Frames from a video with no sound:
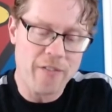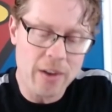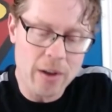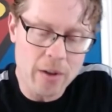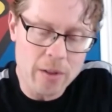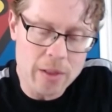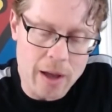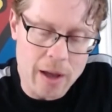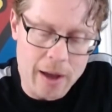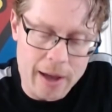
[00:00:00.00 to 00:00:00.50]

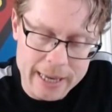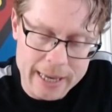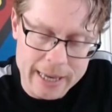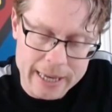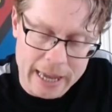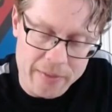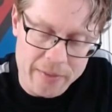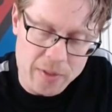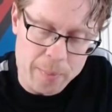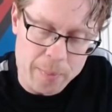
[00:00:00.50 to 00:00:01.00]
like in
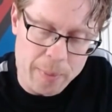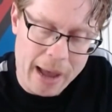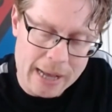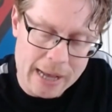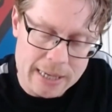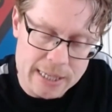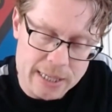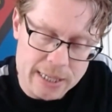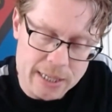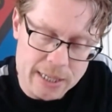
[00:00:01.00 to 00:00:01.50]
the
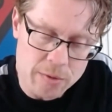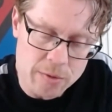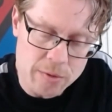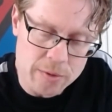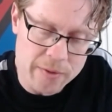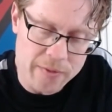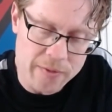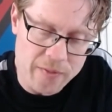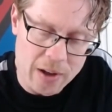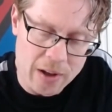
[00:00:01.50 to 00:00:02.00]
past you
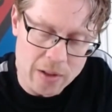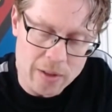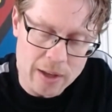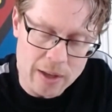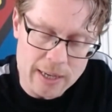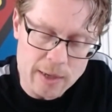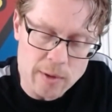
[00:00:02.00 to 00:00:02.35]
felt like you was